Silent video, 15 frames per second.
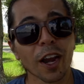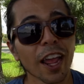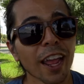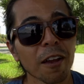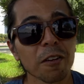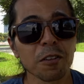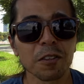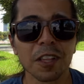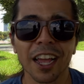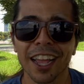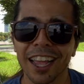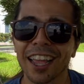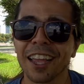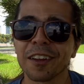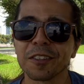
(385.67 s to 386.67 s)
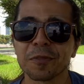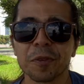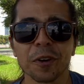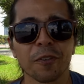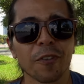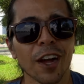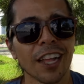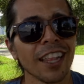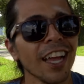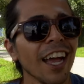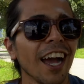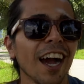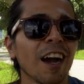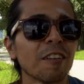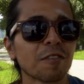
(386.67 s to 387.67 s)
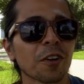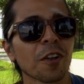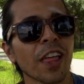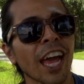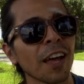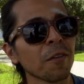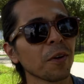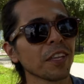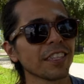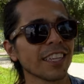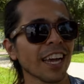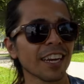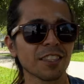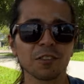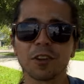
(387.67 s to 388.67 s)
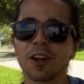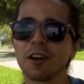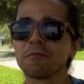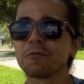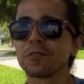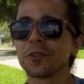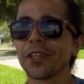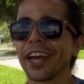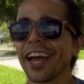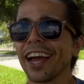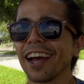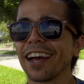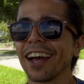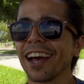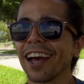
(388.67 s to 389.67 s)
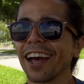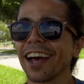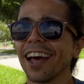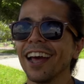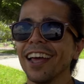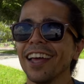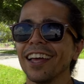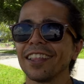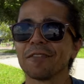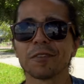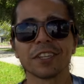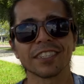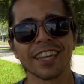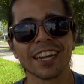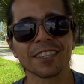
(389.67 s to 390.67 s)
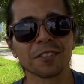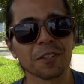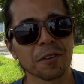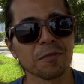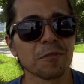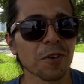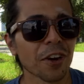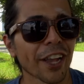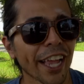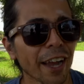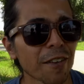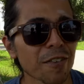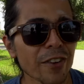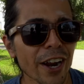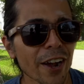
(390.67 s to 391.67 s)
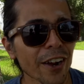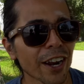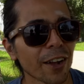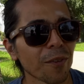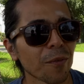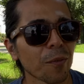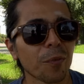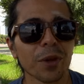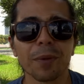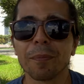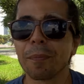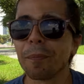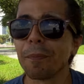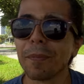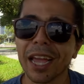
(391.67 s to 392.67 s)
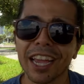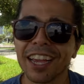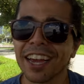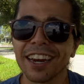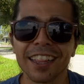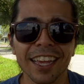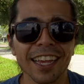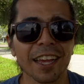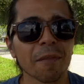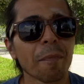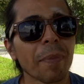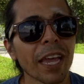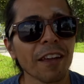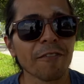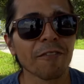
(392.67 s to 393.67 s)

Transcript: It was pretty fun. After that, we decided to come to the our campground, and we made kind of like a big